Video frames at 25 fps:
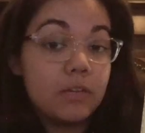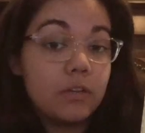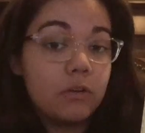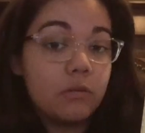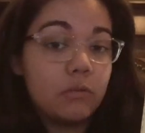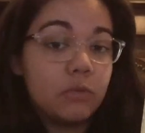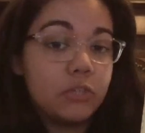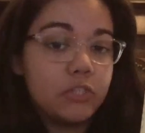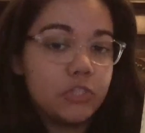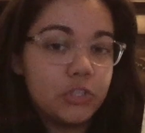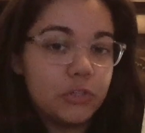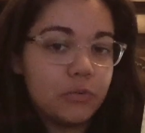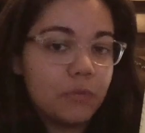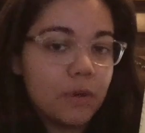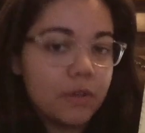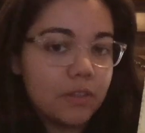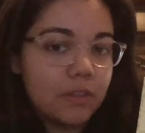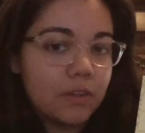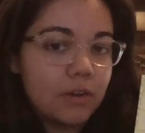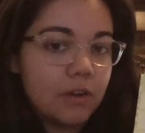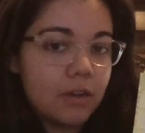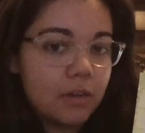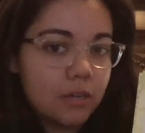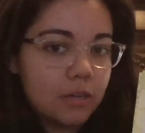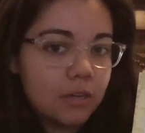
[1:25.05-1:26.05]
Would you
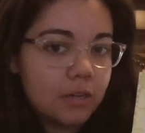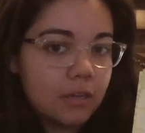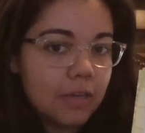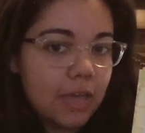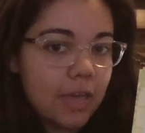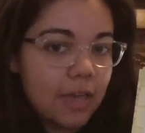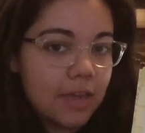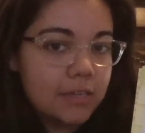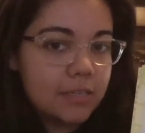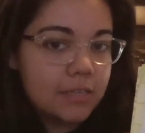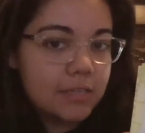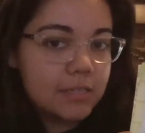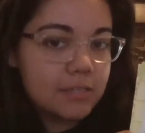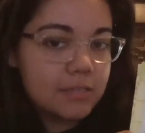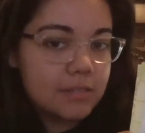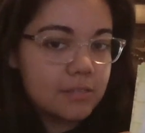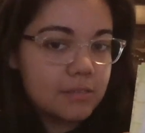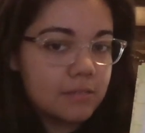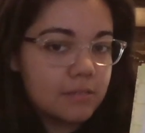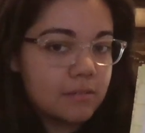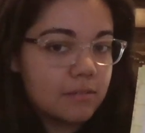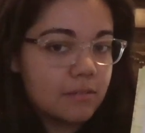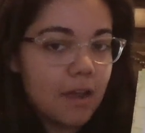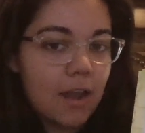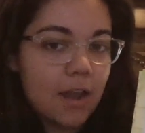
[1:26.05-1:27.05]
rather hug a
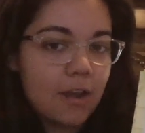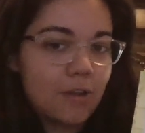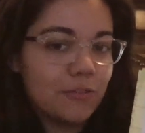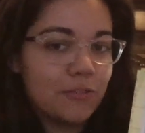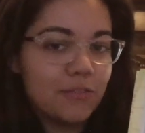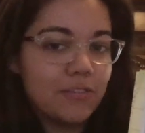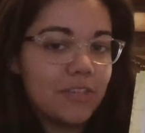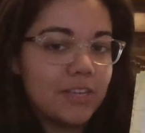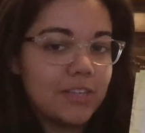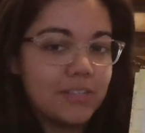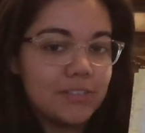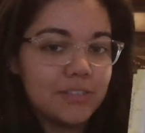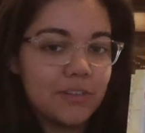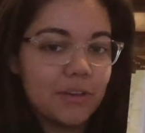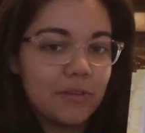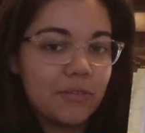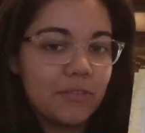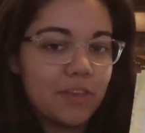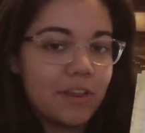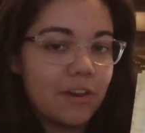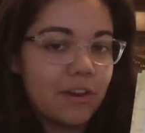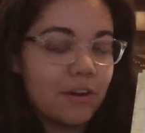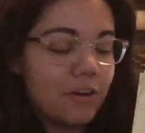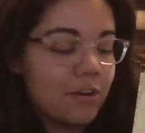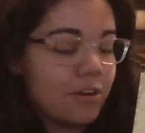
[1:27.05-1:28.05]
cactus? I don't think so.
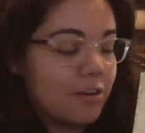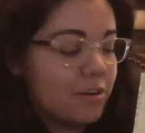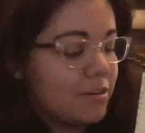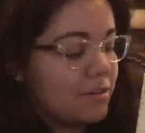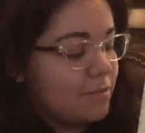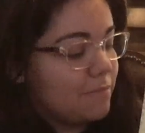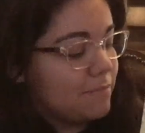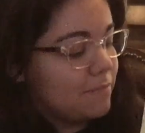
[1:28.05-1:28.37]
They hurt.